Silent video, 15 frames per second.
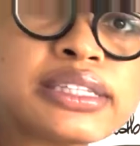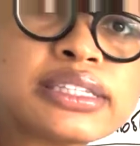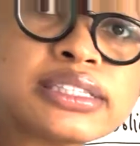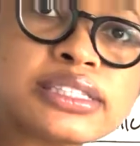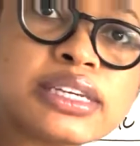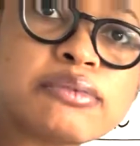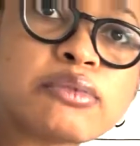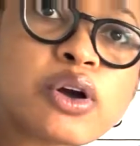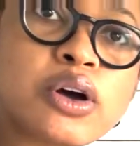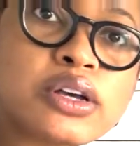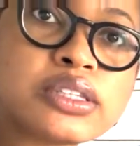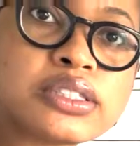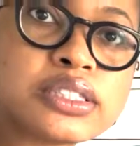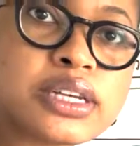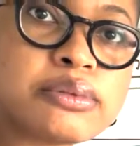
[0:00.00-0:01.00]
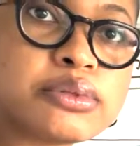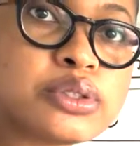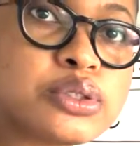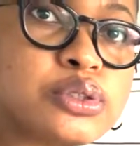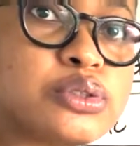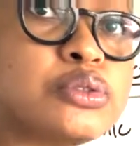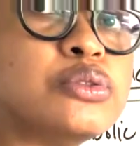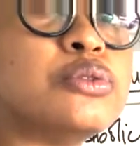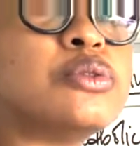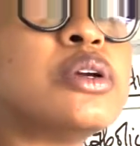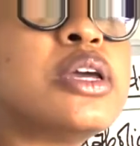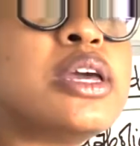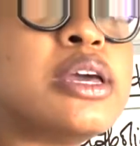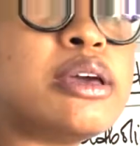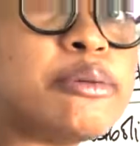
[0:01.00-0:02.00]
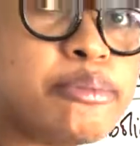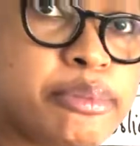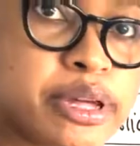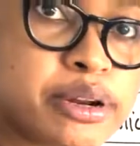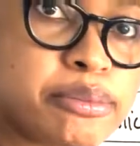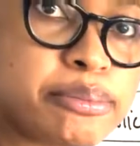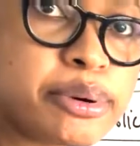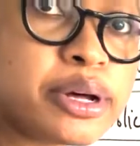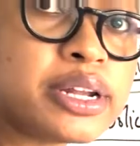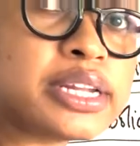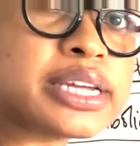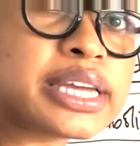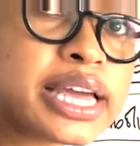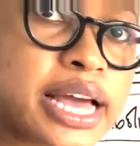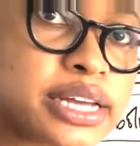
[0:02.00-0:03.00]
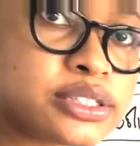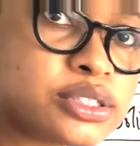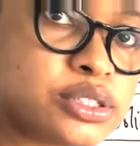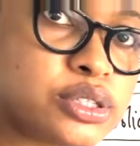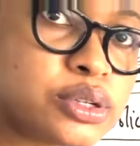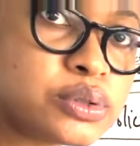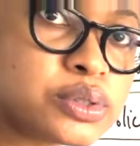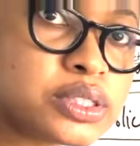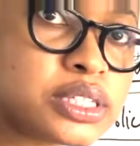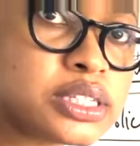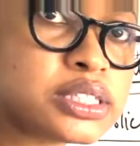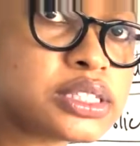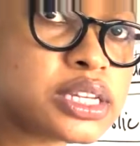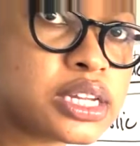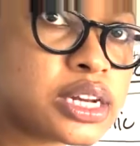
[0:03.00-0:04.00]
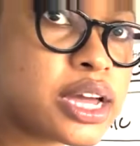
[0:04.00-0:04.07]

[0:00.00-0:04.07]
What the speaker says: the same concepts to metabolic acidosis and